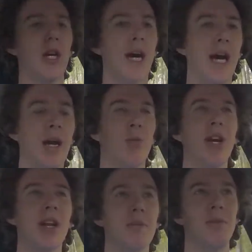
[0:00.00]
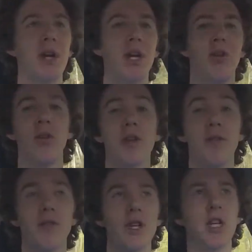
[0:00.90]
And we ended up spending only
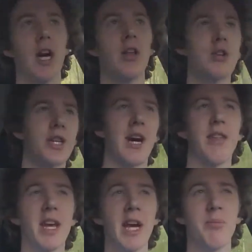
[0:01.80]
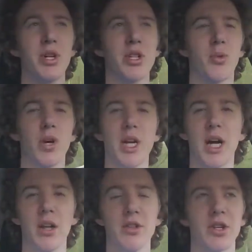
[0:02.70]
$15. I think I put
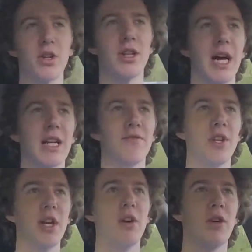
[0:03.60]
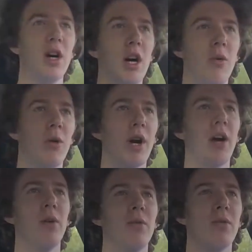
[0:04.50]
$20 on the last video where
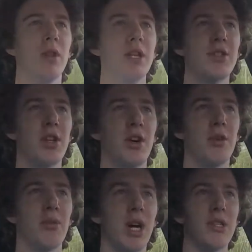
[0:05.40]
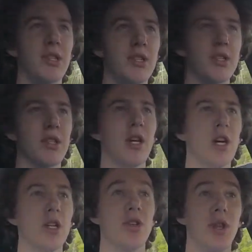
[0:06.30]
I listed all the prices.
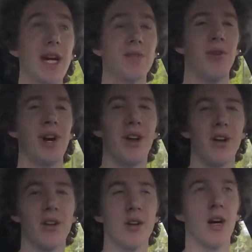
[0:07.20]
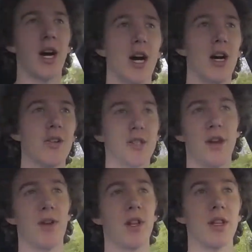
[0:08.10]
So that's better,
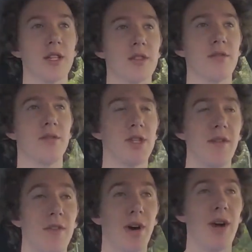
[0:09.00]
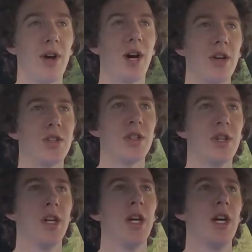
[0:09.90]
saving
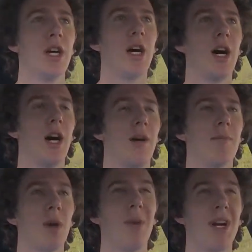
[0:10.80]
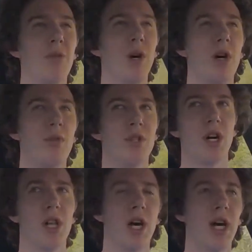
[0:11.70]
$5 compared to what was
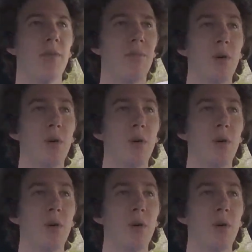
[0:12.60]
online.